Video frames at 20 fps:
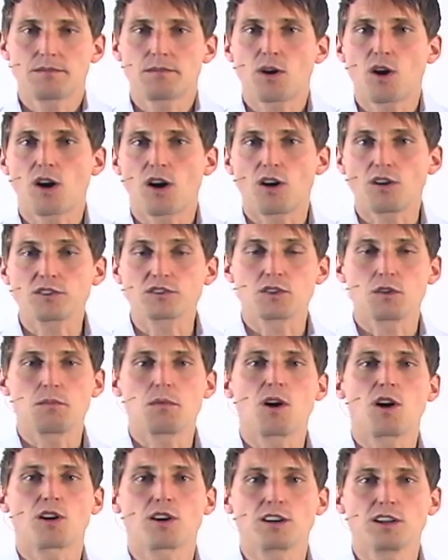Also
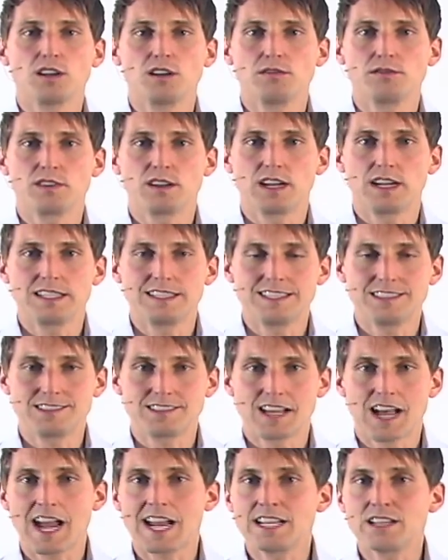part of a
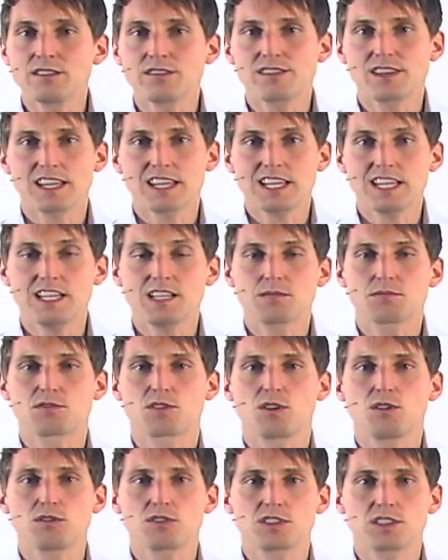design thinking
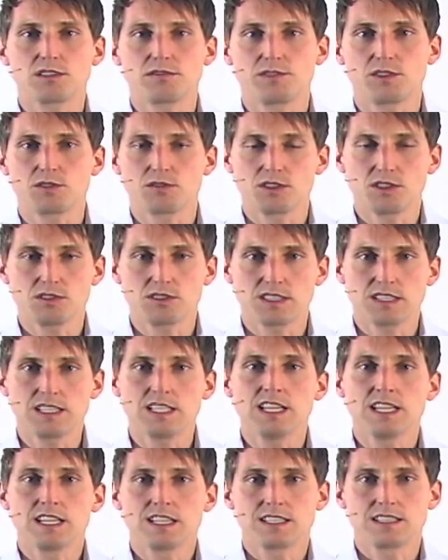approach. If you're using
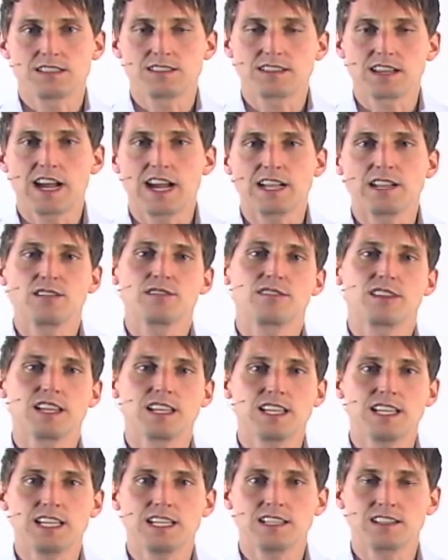design
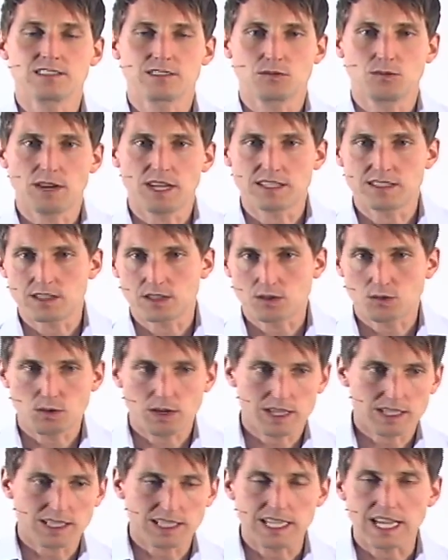thinking as a way to
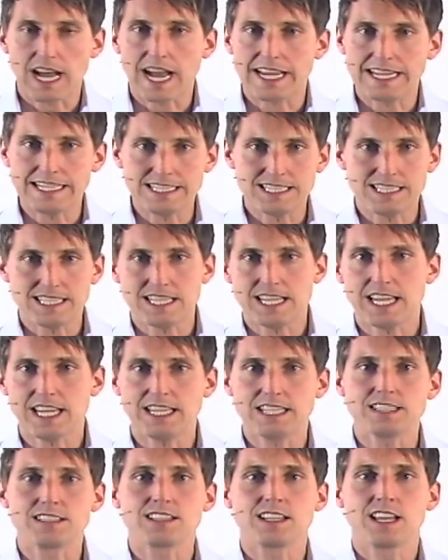quickly
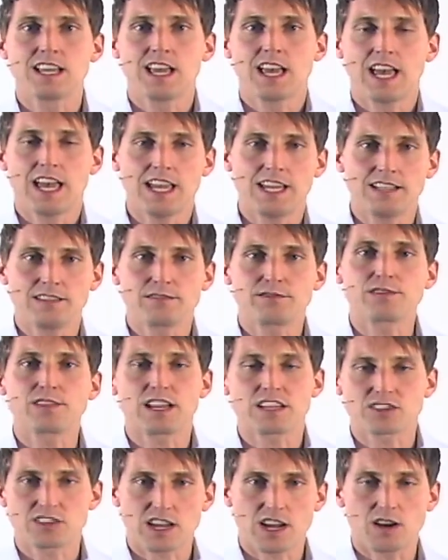ideate and
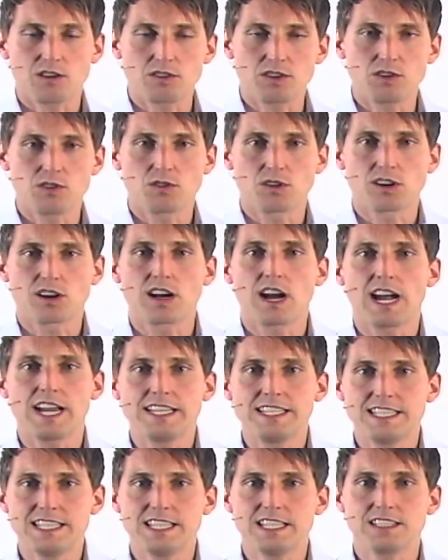flesh out your
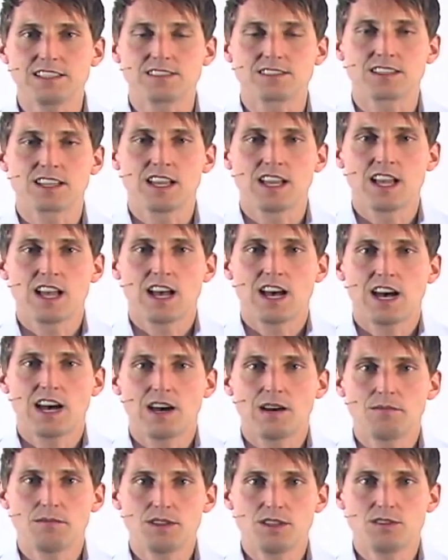ideas,
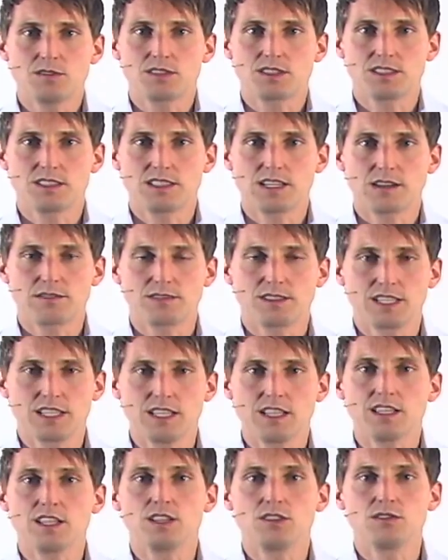you can
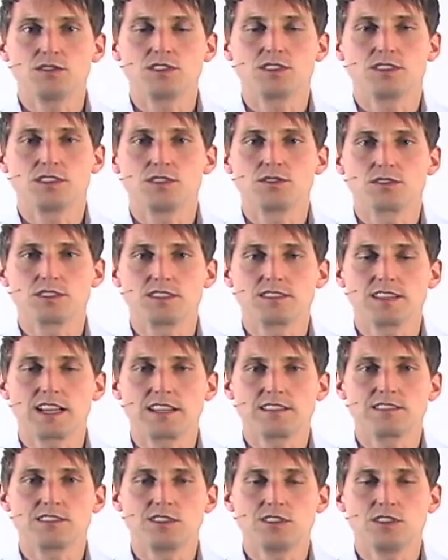definitely use your
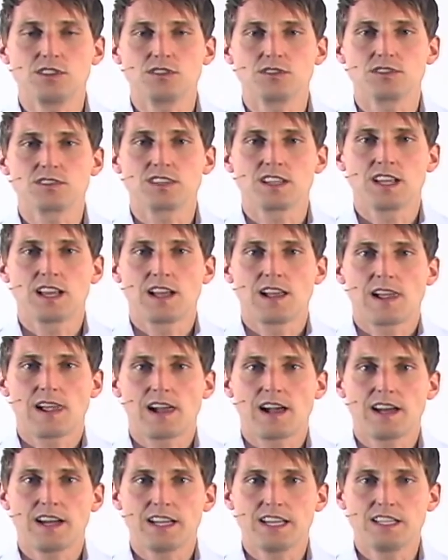design studios
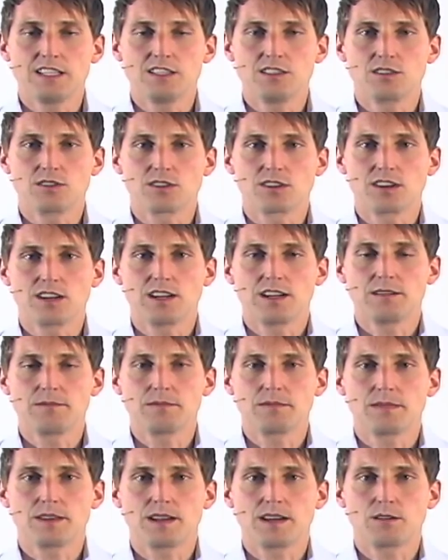in your
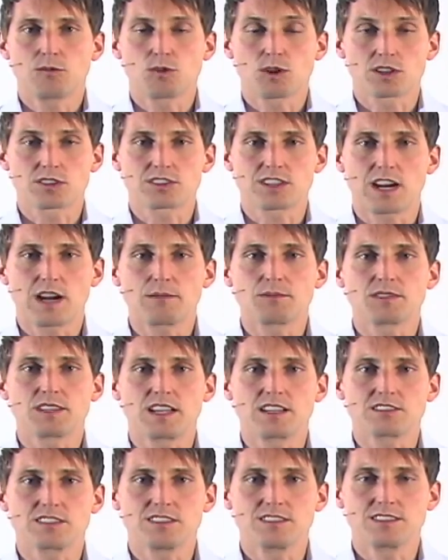workshop
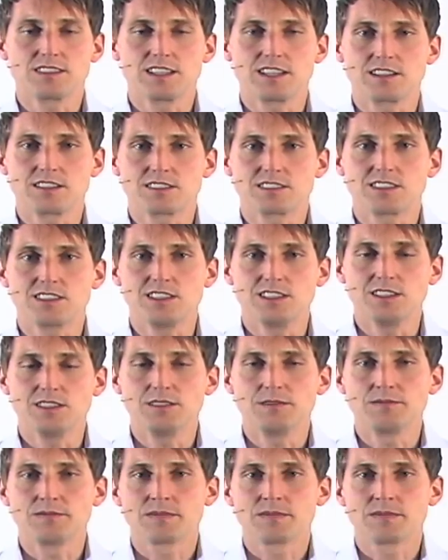sessions there too.